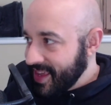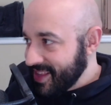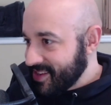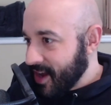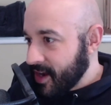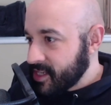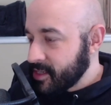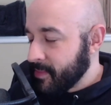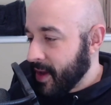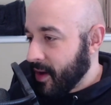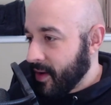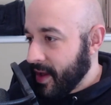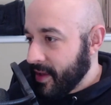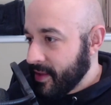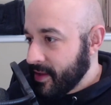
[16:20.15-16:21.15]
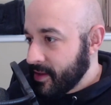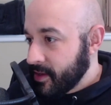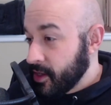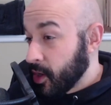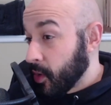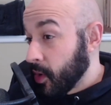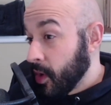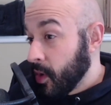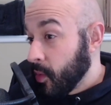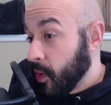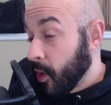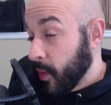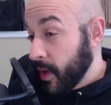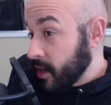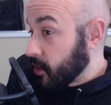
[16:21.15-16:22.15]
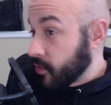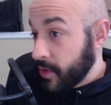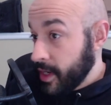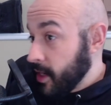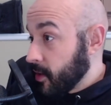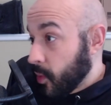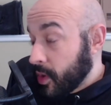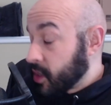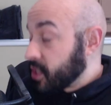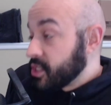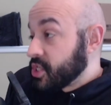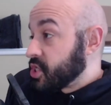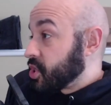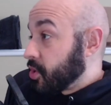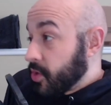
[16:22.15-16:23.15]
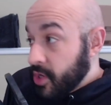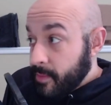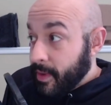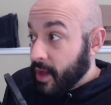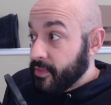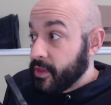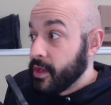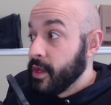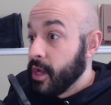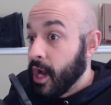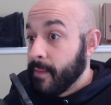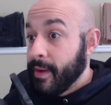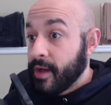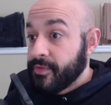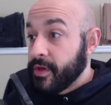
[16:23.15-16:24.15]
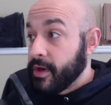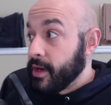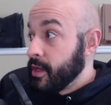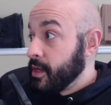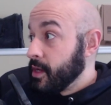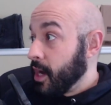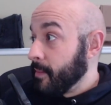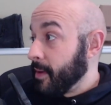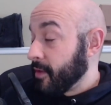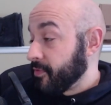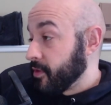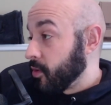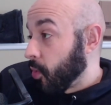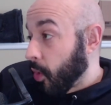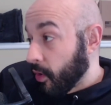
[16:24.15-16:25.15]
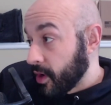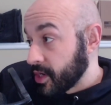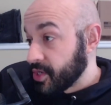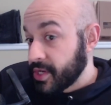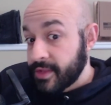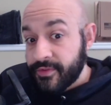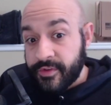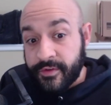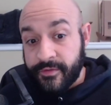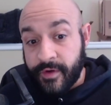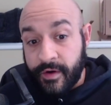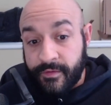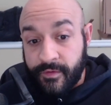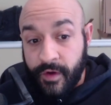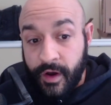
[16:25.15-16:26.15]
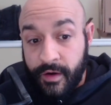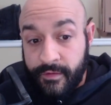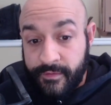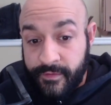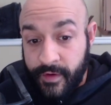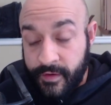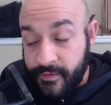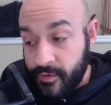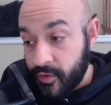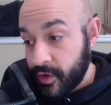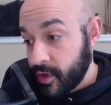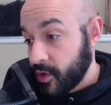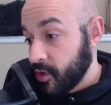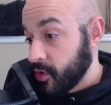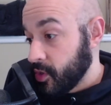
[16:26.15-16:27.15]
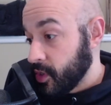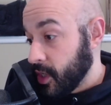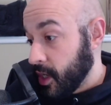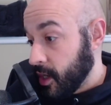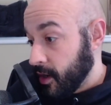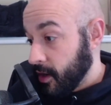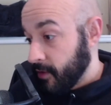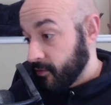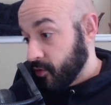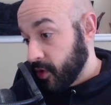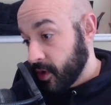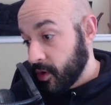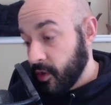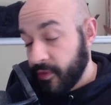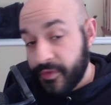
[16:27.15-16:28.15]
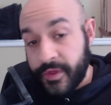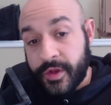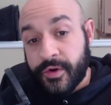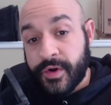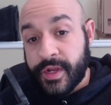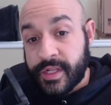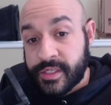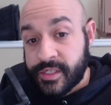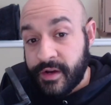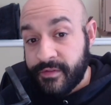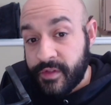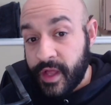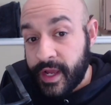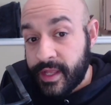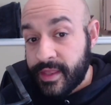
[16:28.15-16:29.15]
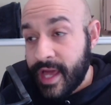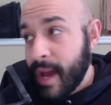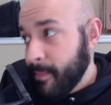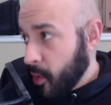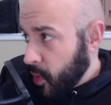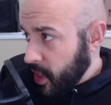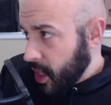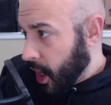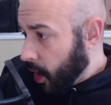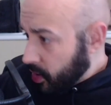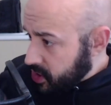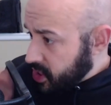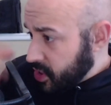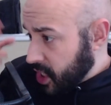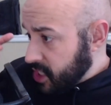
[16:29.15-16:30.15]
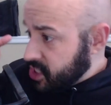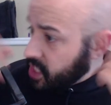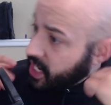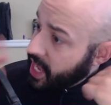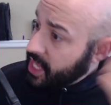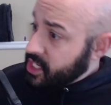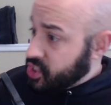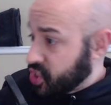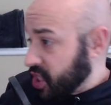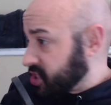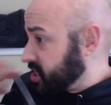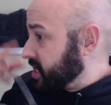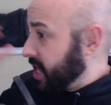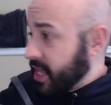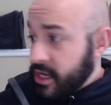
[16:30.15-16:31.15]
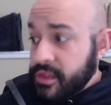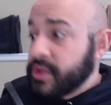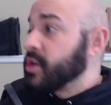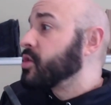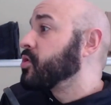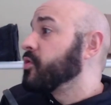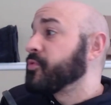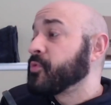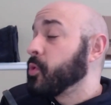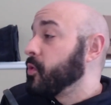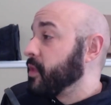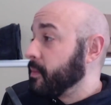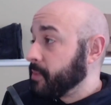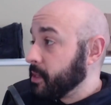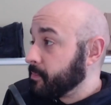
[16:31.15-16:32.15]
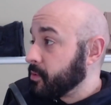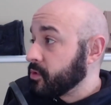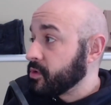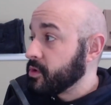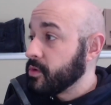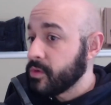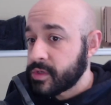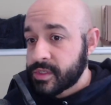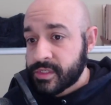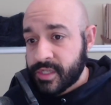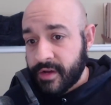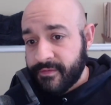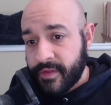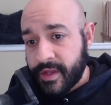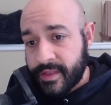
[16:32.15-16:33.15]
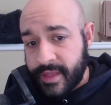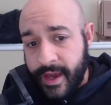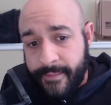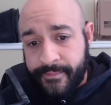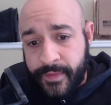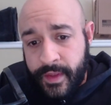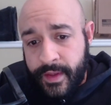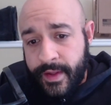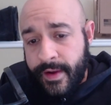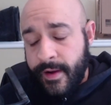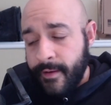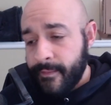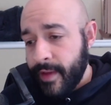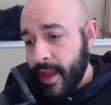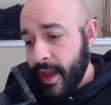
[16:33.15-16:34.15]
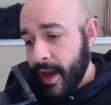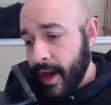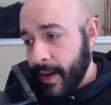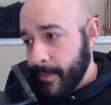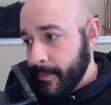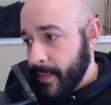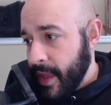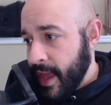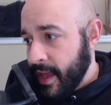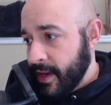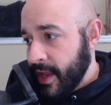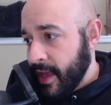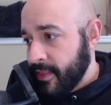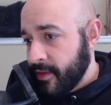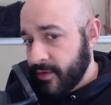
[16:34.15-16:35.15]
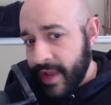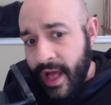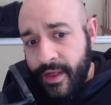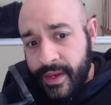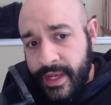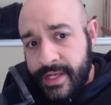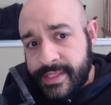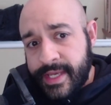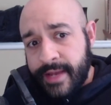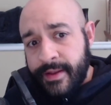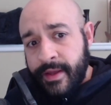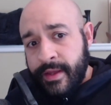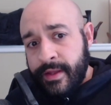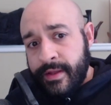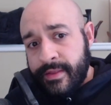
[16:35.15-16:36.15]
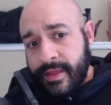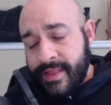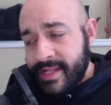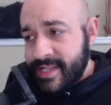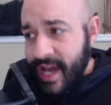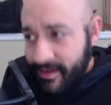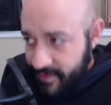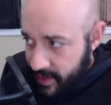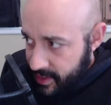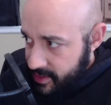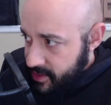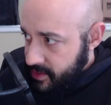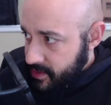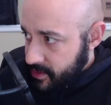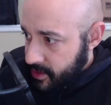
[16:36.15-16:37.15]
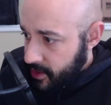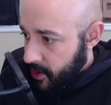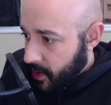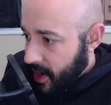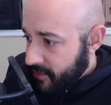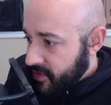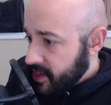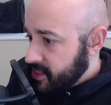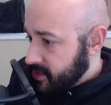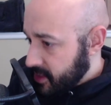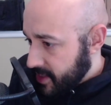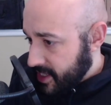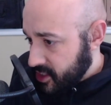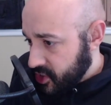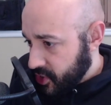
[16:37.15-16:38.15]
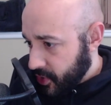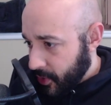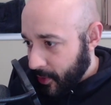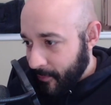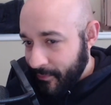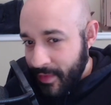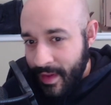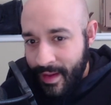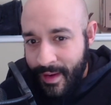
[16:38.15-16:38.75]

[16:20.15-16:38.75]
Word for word: It talks about you know, well, we agree. We're concerned about the about the about the origins of of, of, of critical uh, of critical theory and stuff like that. But we also it's it's, an, it's just an analytical tool that people use and stuff like that. Um, and and the reality is that, that that's obvious. You know, obviously that's true.